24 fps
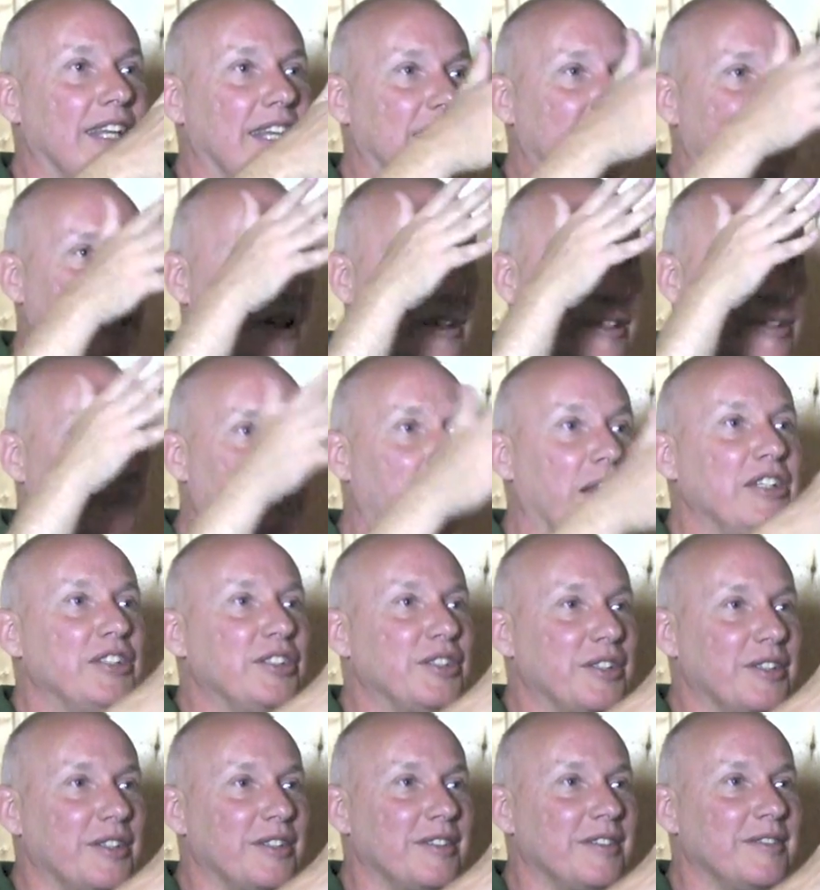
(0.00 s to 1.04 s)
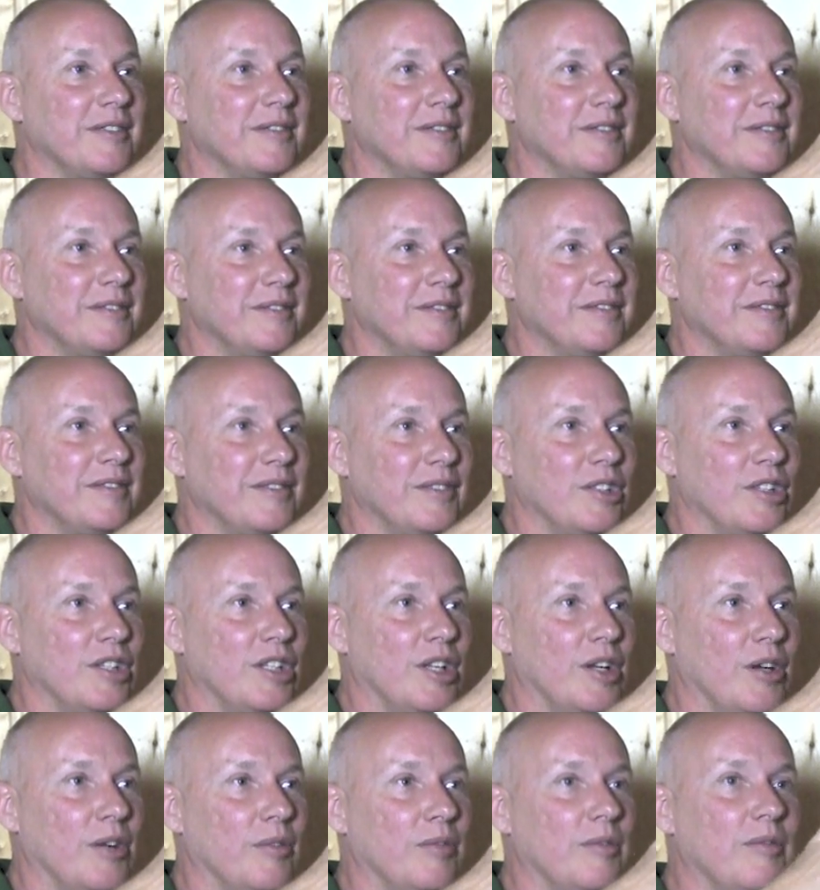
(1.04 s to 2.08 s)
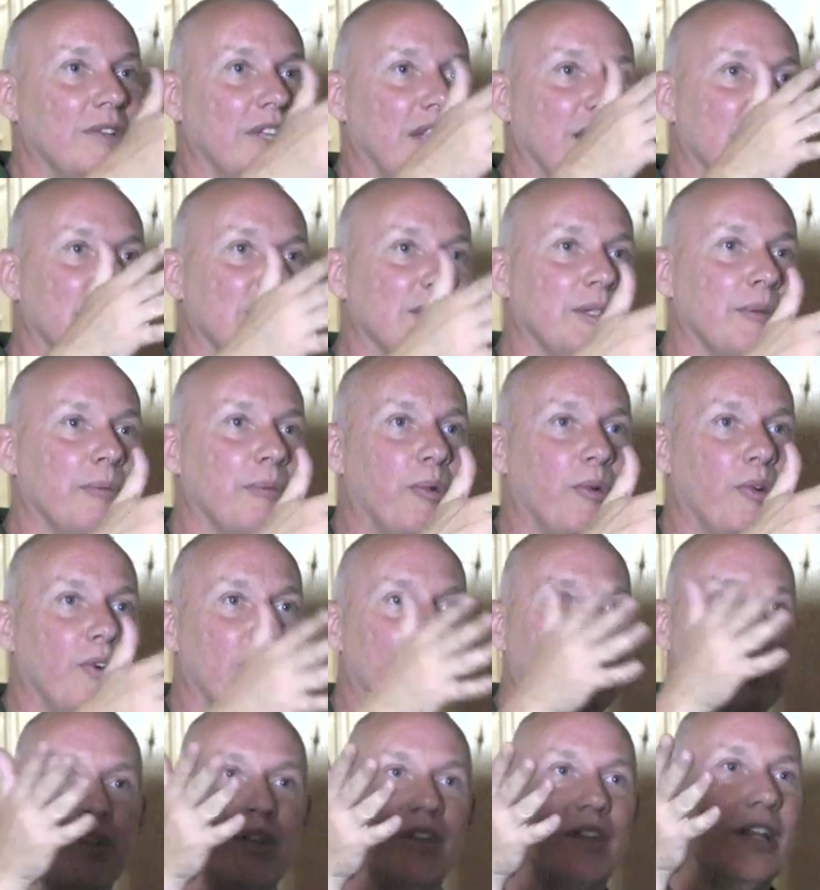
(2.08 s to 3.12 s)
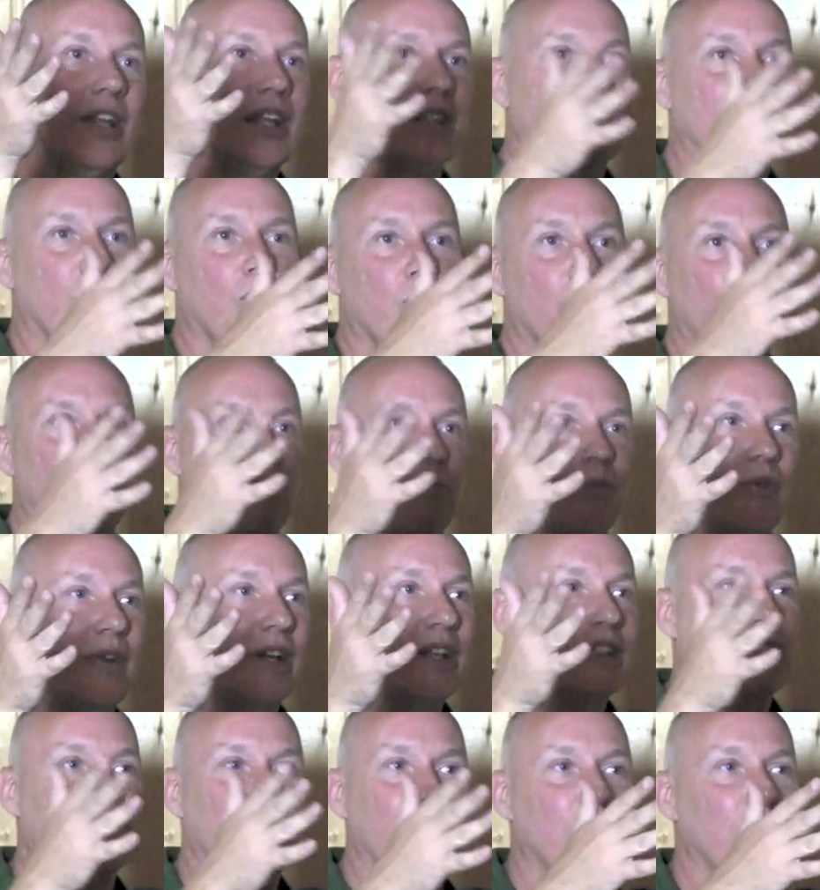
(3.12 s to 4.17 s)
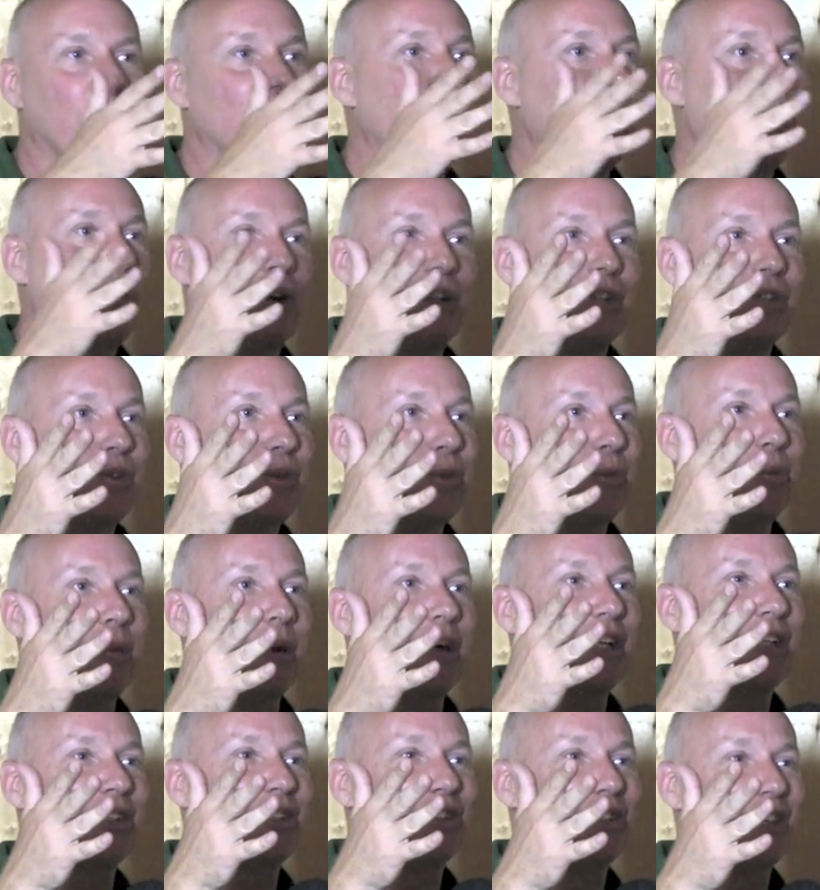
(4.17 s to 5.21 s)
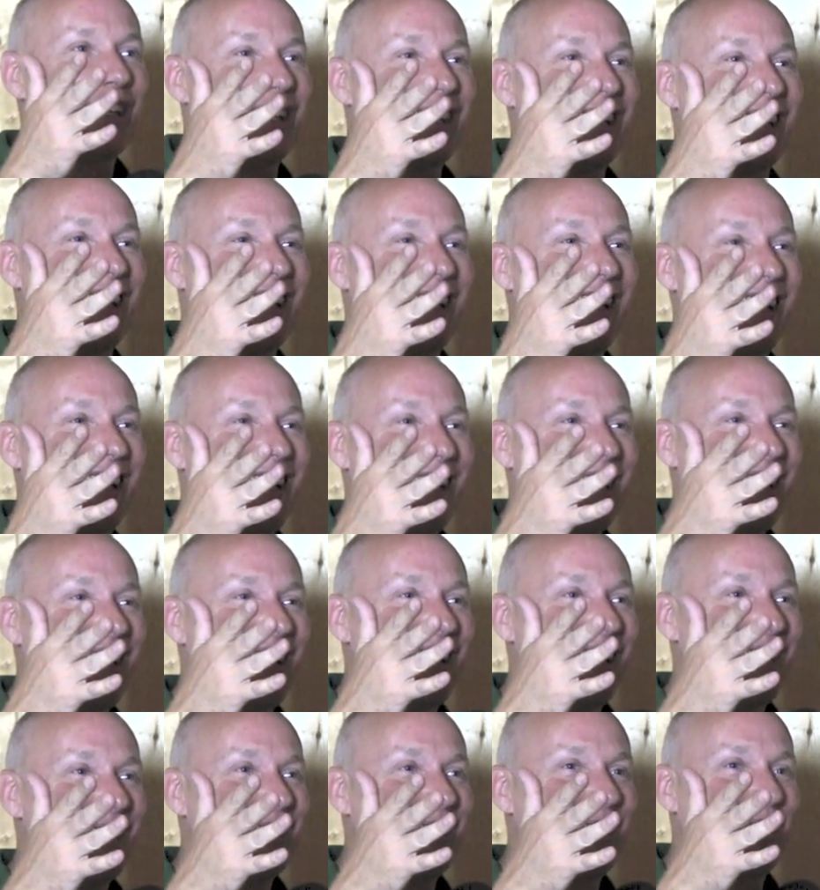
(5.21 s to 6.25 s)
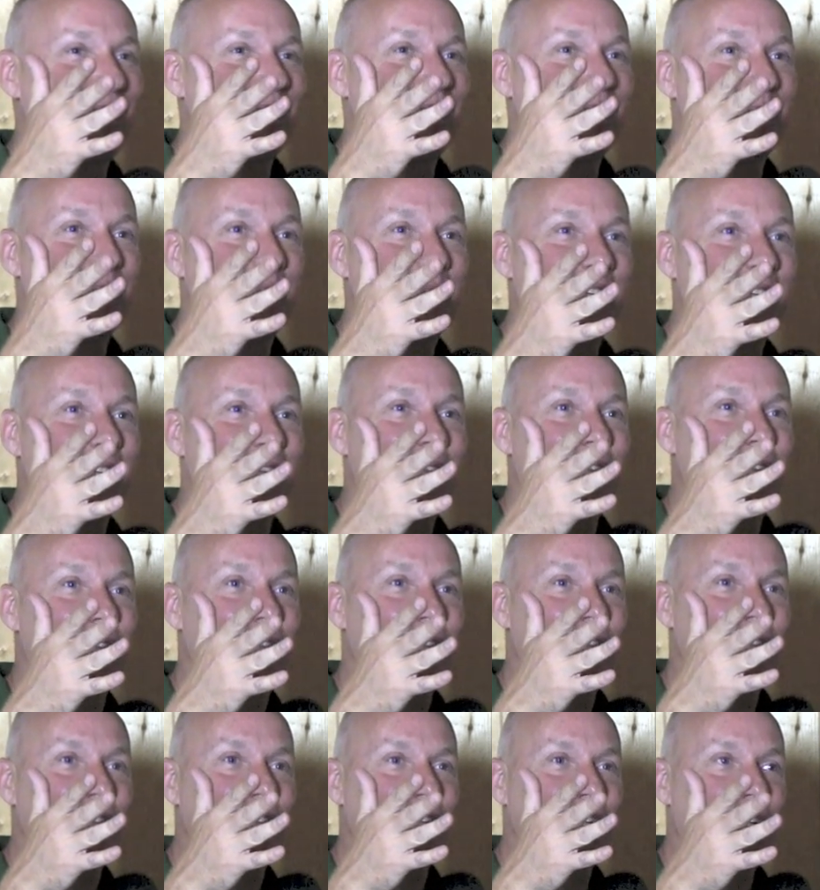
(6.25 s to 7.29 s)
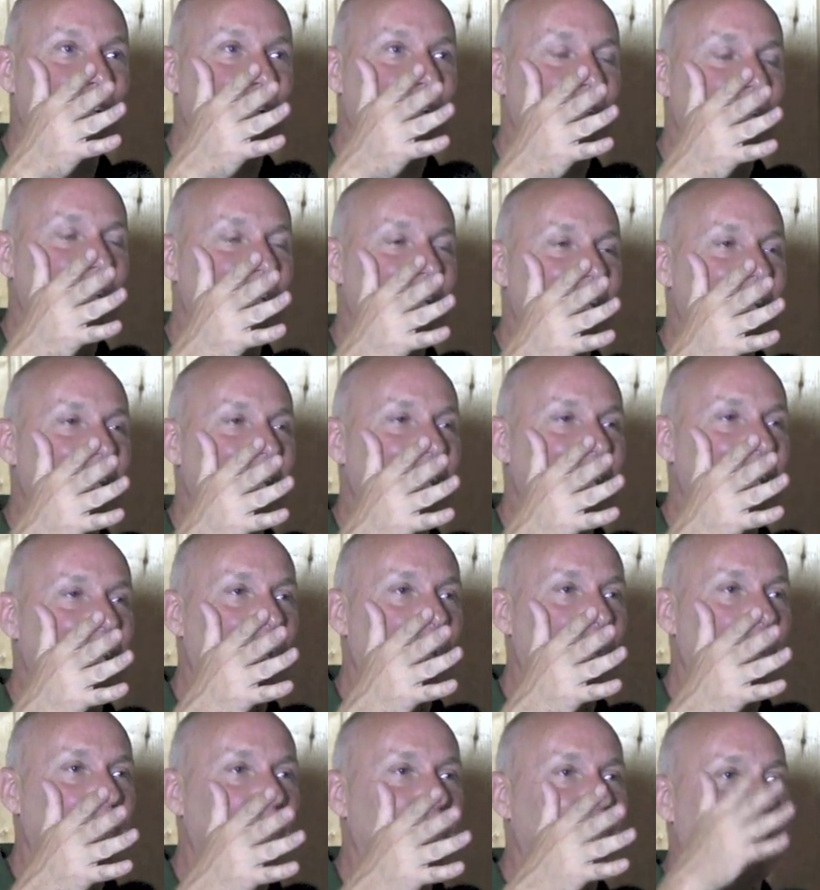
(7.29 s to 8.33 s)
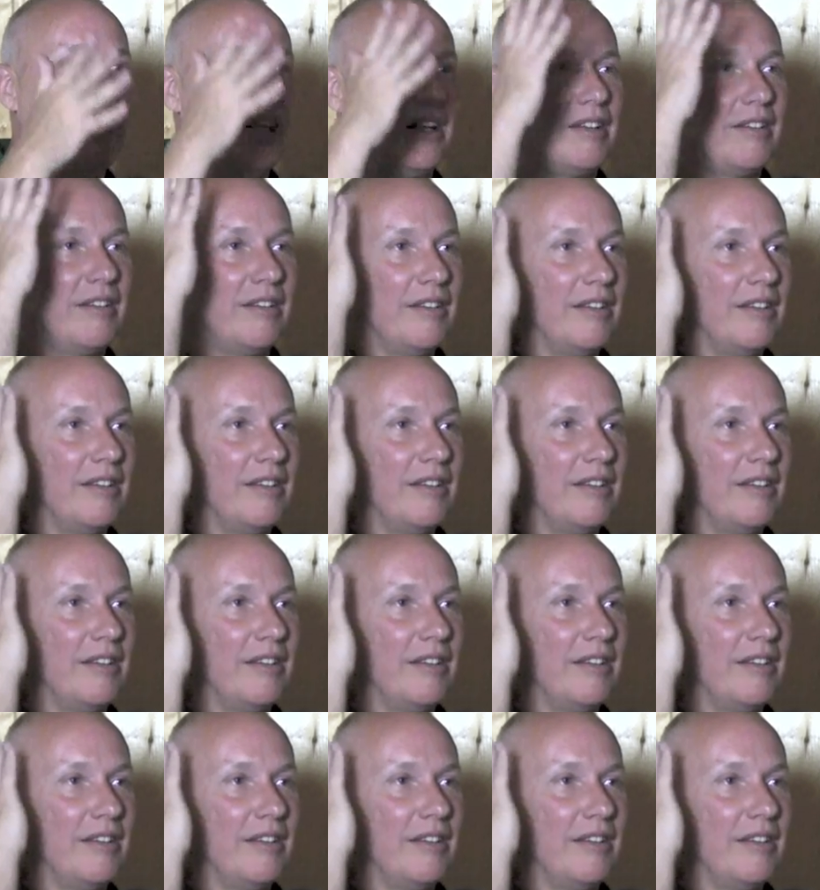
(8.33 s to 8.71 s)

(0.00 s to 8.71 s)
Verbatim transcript: and the sponsor, you know, and the support. That's a that's a real one two punch, so to speak, for, you know, to the ego, that.